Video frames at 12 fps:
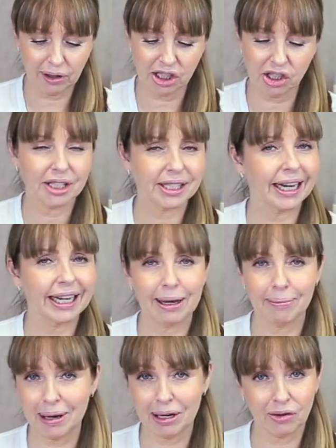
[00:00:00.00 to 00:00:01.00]
It's just going to
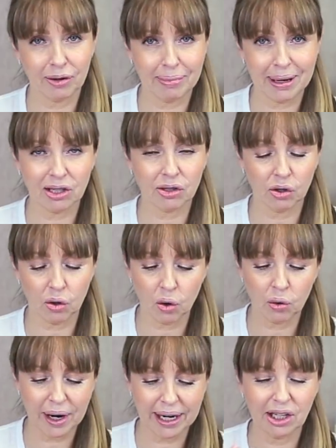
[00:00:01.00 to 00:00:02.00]
get better and better, and
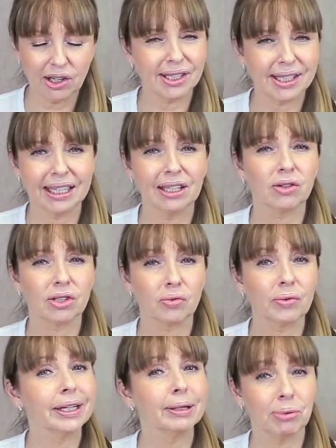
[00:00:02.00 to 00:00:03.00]
already her skin looks
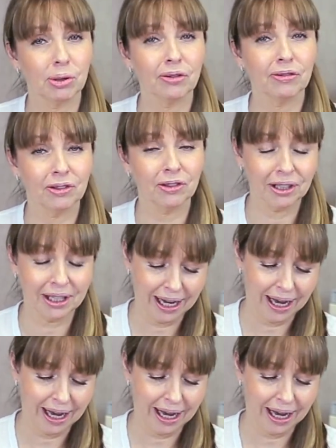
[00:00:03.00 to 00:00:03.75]
really beautiful.